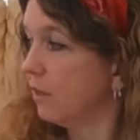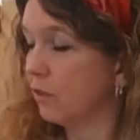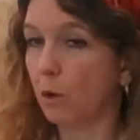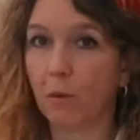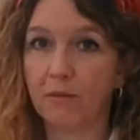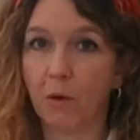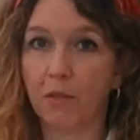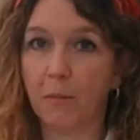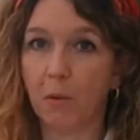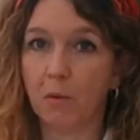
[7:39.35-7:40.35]
So we've got
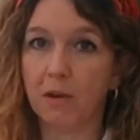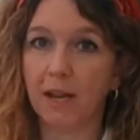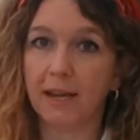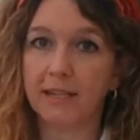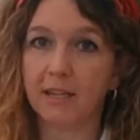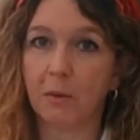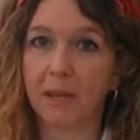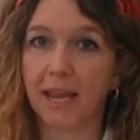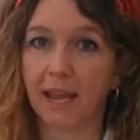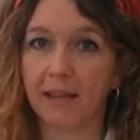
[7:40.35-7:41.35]
them all lined up
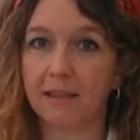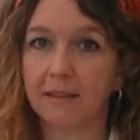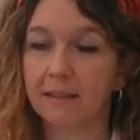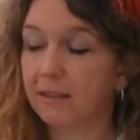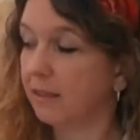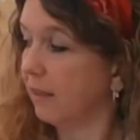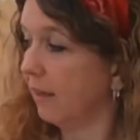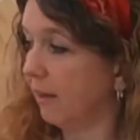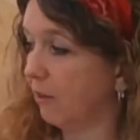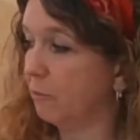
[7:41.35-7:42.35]
here,
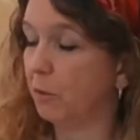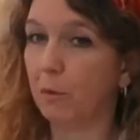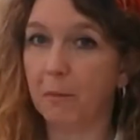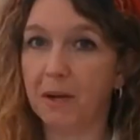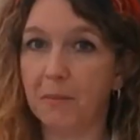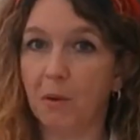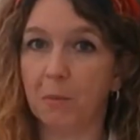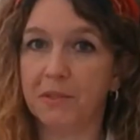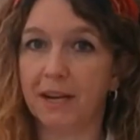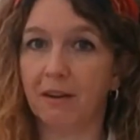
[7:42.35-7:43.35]
and I've put my
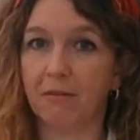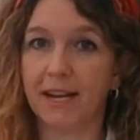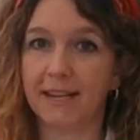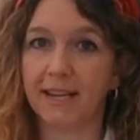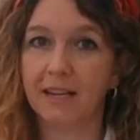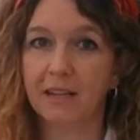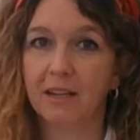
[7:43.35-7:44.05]
blobs out ready,